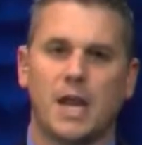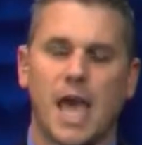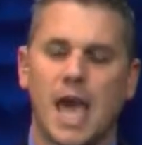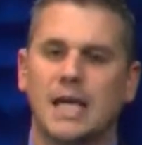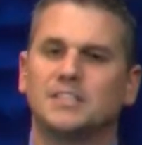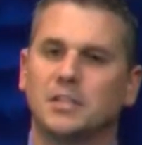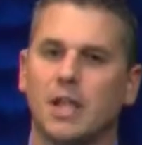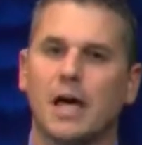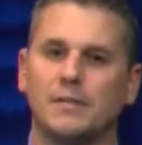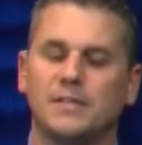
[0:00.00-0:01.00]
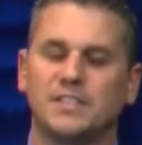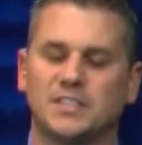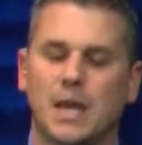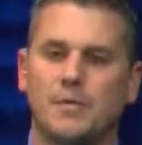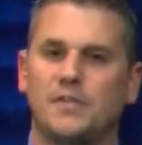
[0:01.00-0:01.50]
has a lot of this
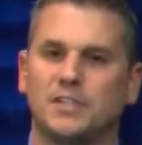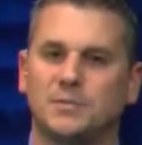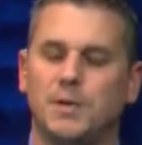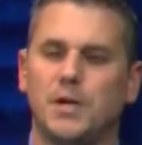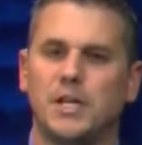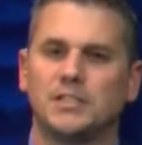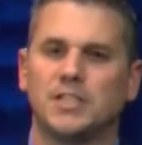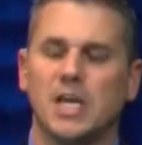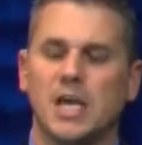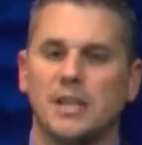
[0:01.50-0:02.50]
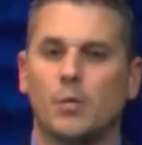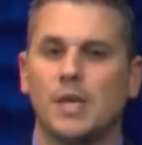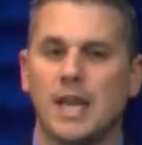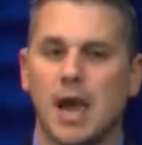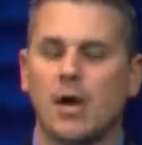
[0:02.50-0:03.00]
type of experience, that we
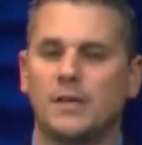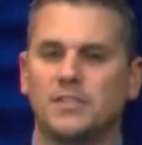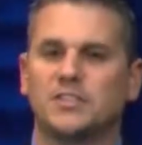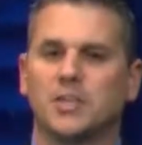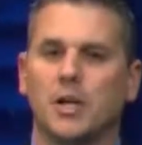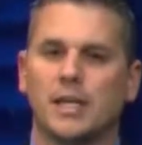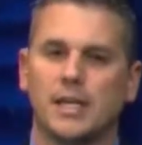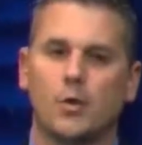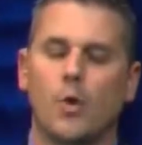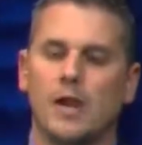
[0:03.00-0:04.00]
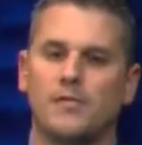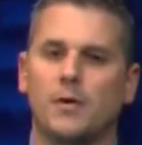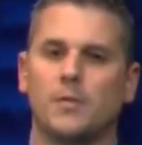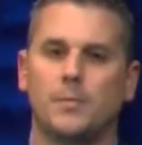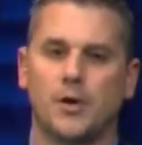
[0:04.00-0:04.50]
now have to start getting away
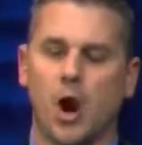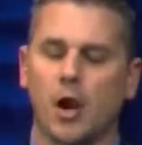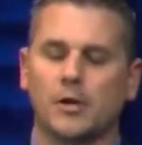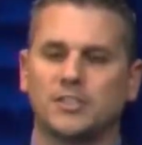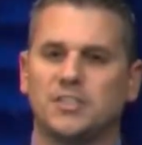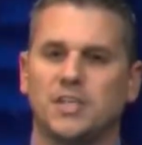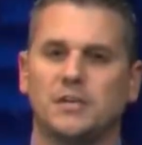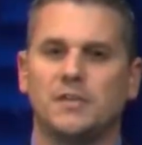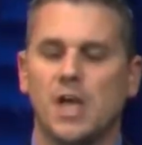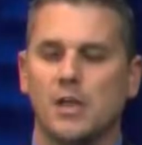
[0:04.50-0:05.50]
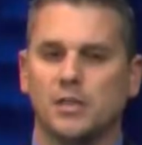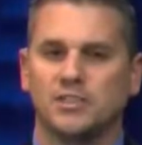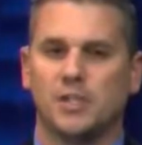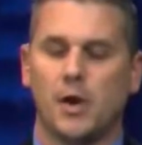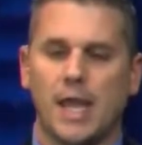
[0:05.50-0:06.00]
from the bureaucracy of
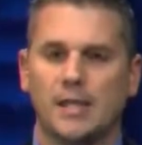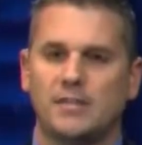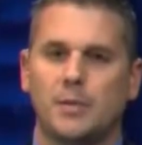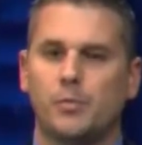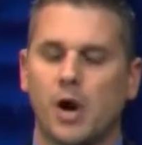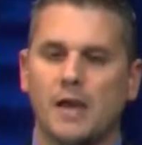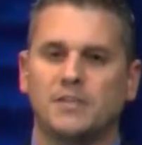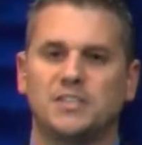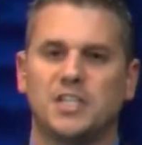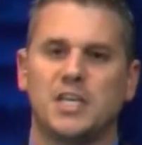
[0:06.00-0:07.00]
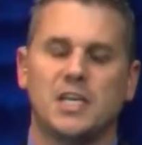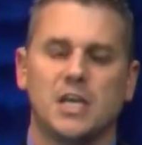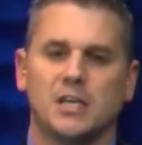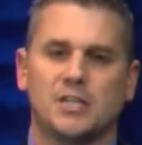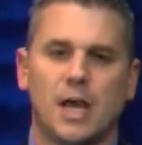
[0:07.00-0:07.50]
this, anti-privacy
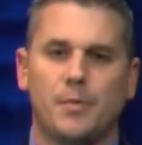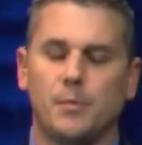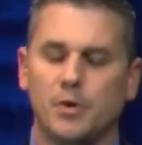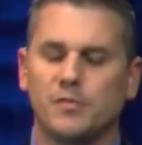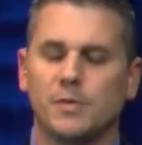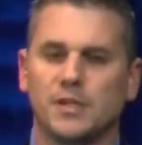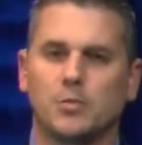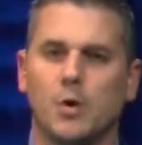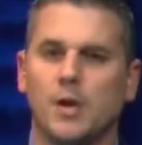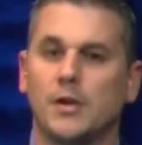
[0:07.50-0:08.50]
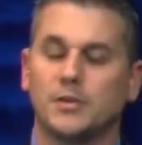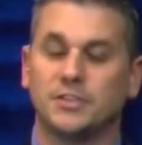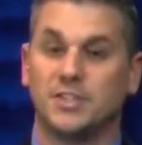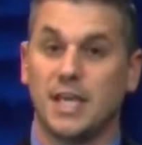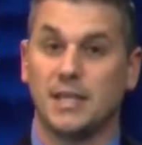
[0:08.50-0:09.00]
type of movement, where we
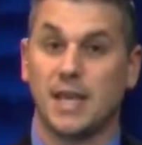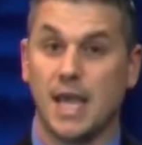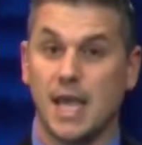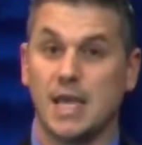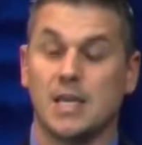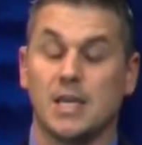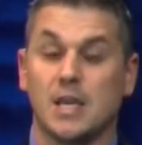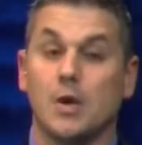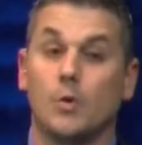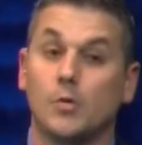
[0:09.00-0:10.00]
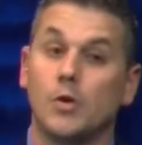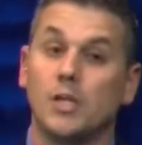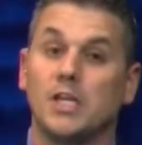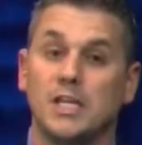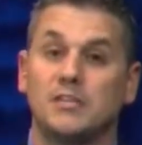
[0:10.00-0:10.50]
understand that, hey, we
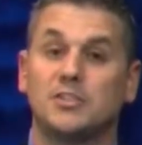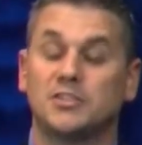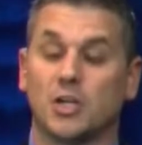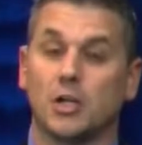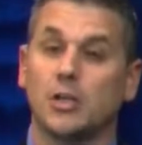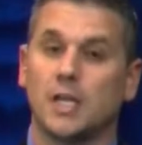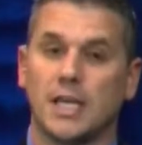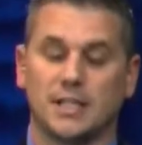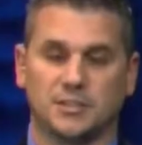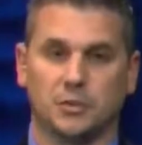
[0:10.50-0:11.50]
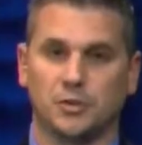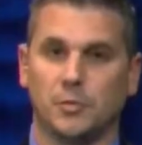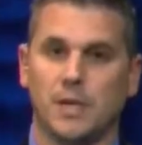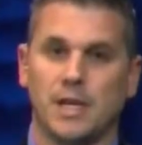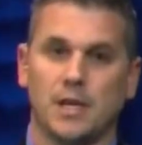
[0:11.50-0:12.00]
really need to start looking at
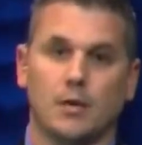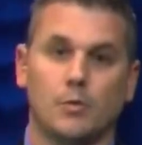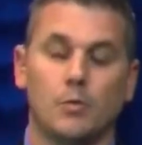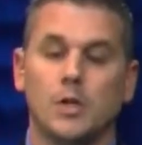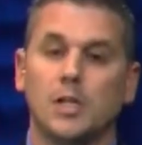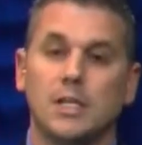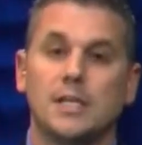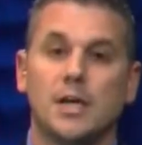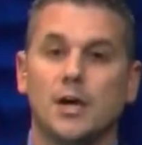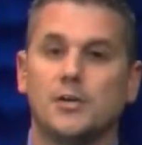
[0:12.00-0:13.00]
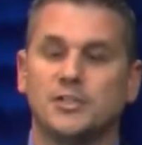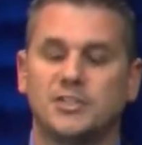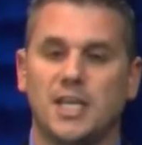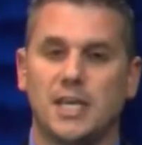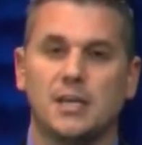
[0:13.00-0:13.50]
social media. We really need to
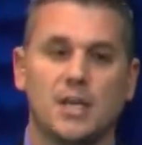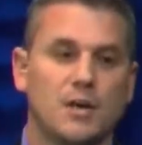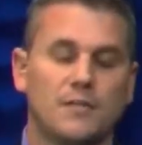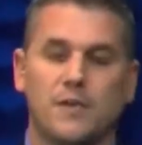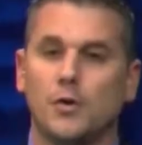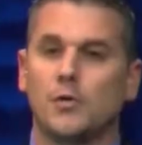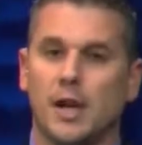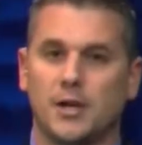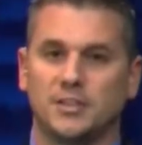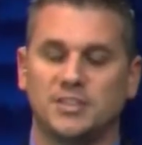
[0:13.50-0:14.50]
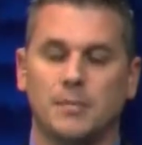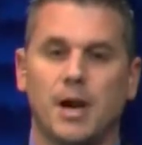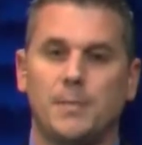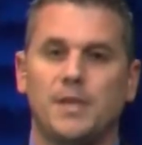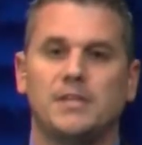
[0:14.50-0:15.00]
understand phone records that
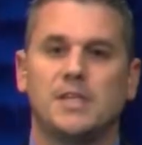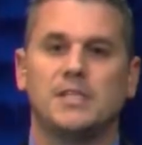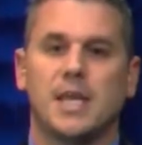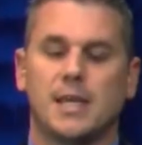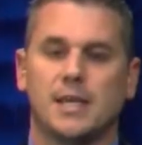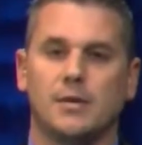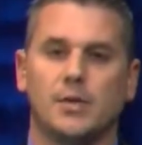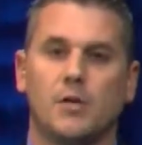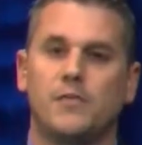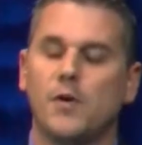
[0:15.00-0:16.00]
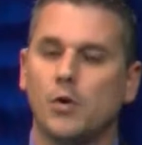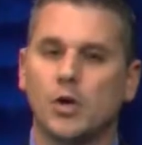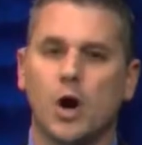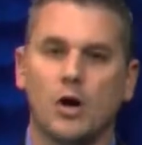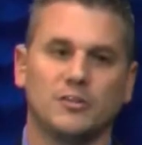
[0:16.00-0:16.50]
might be taken, phone
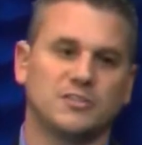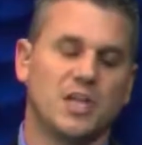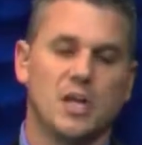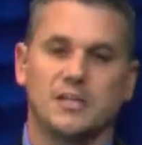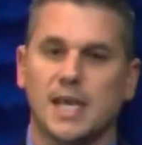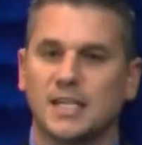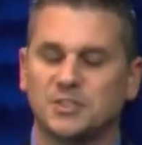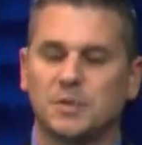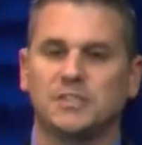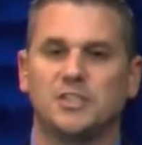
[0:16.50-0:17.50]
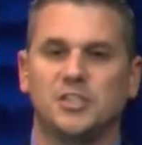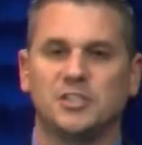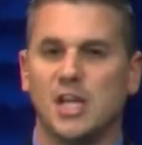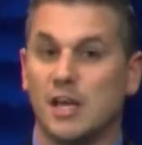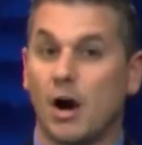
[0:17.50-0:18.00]
calls, text
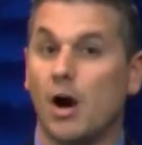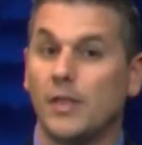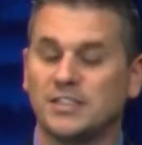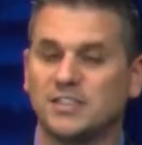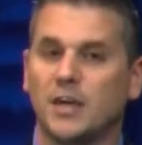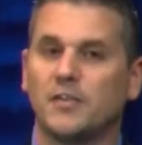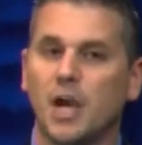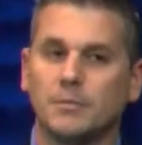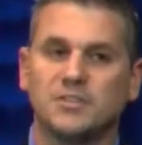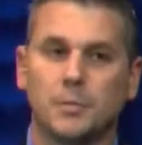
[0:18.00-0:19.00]
messages. All that stuff comes to